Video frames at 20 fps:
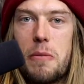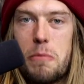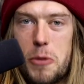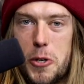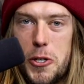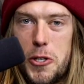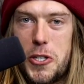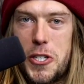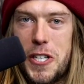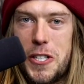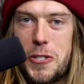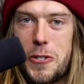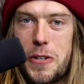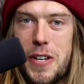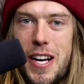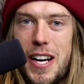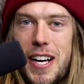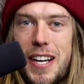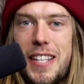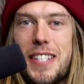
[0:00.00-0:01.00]
Appreciate you
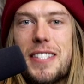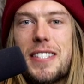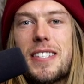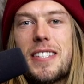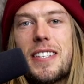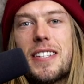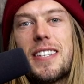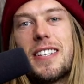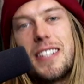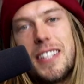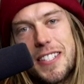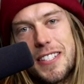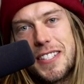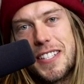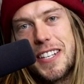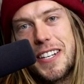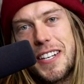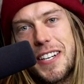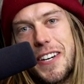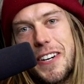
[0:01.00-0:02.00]
guys. Let's
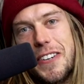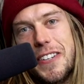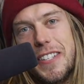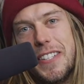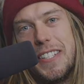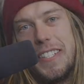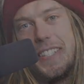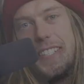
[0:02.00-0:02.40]
get it going.